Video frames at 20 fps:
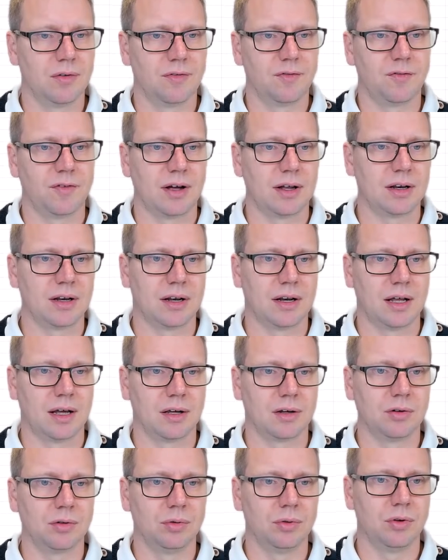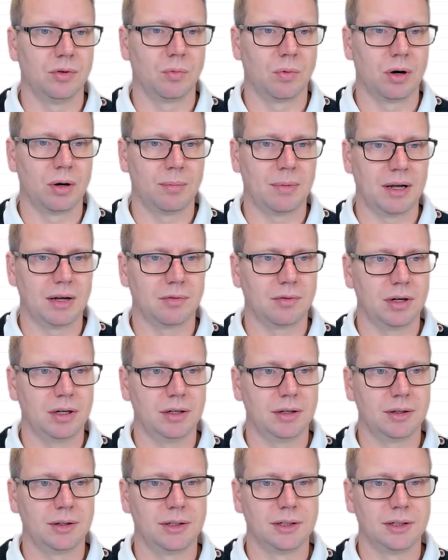find an IFlow you want to migrate.